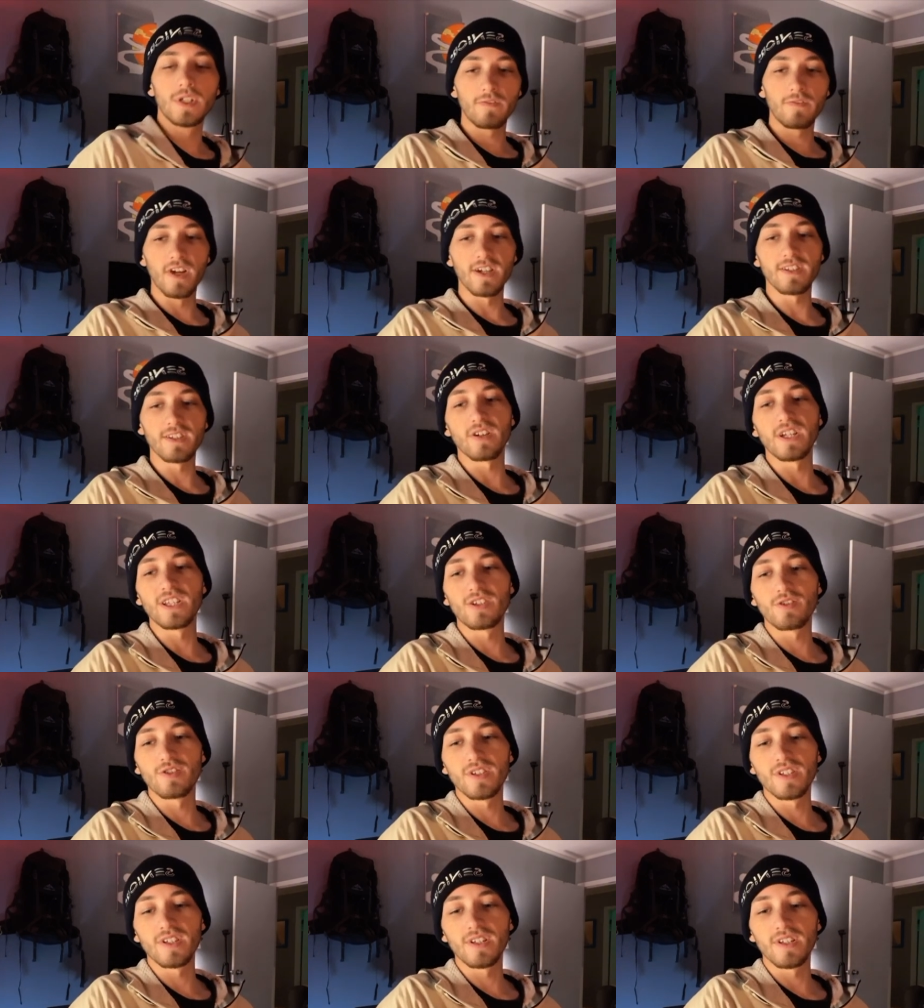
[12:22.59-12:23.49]
If you guys are
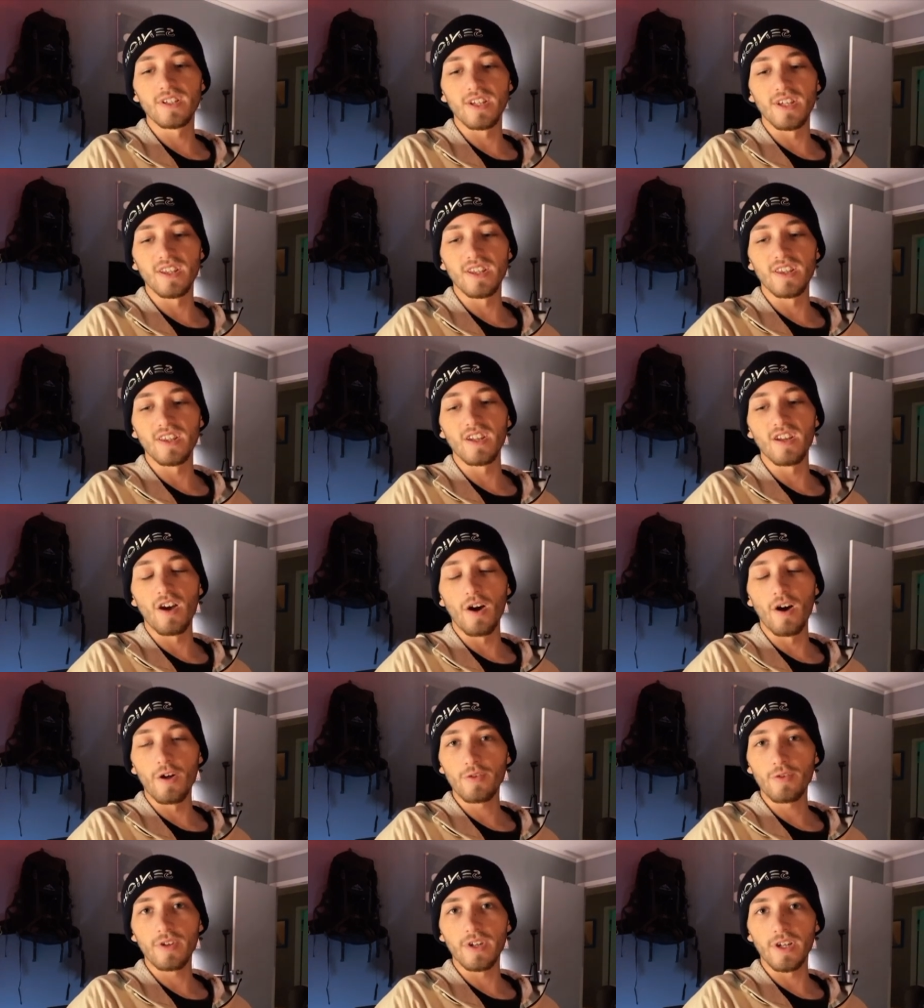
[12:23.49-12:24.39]
interested in the
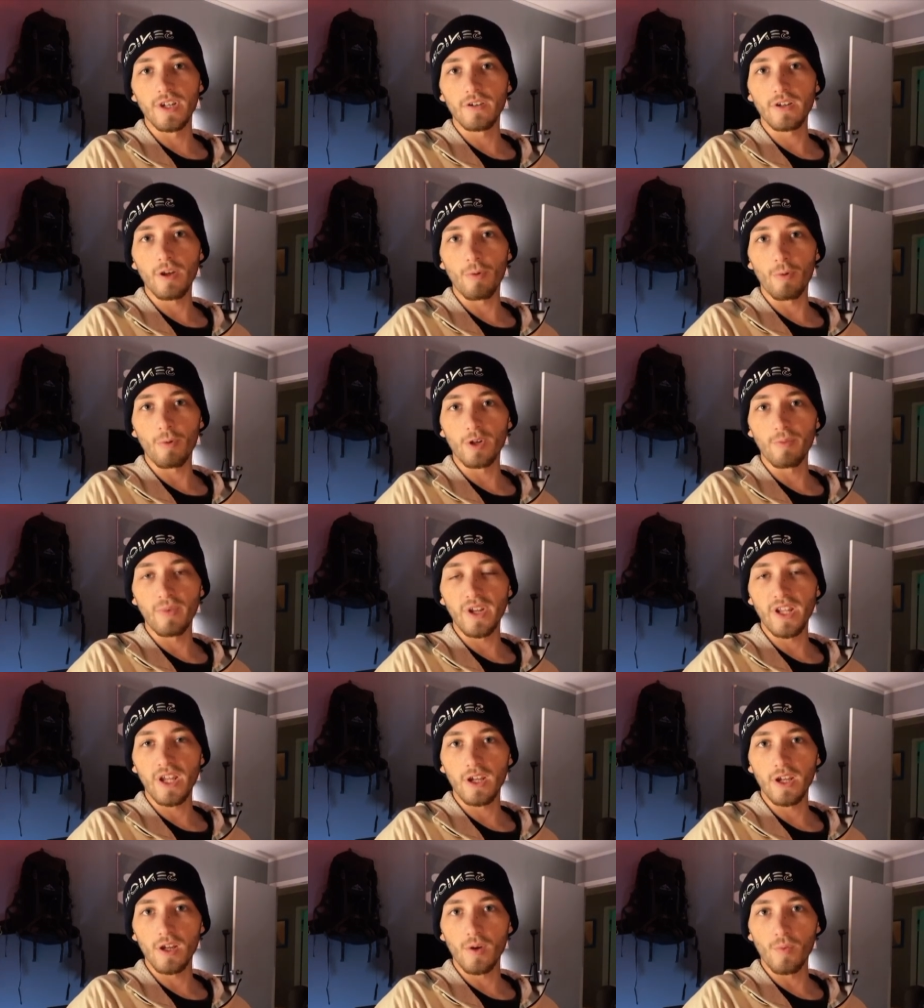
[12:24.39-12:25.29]
other gear that we're going to be
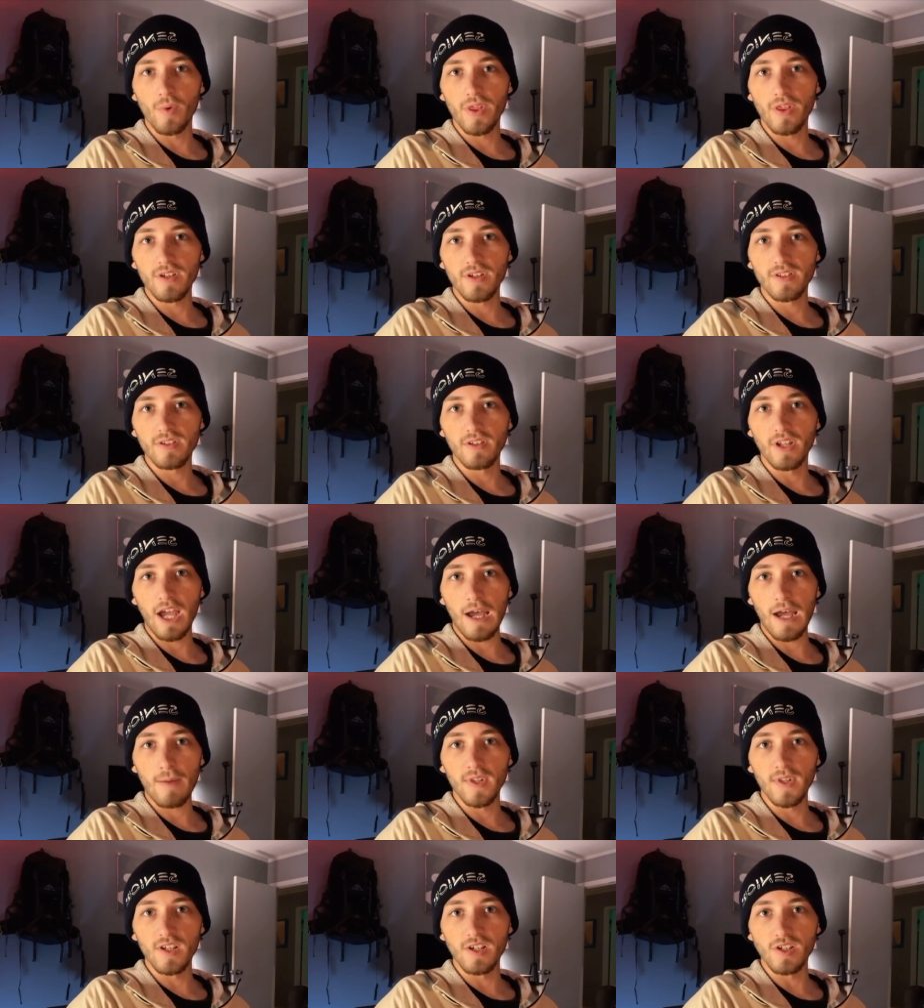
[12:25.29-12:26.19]
taking with us on the
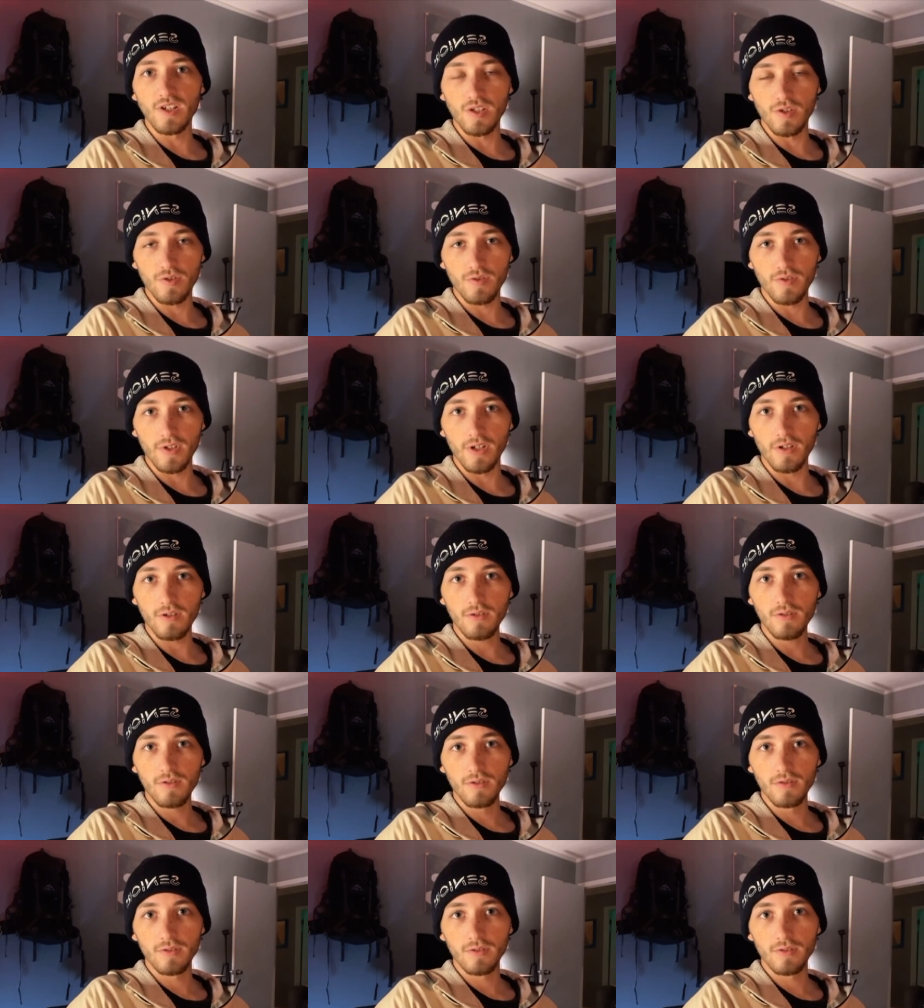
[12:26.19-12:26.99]
Appalachian Trail,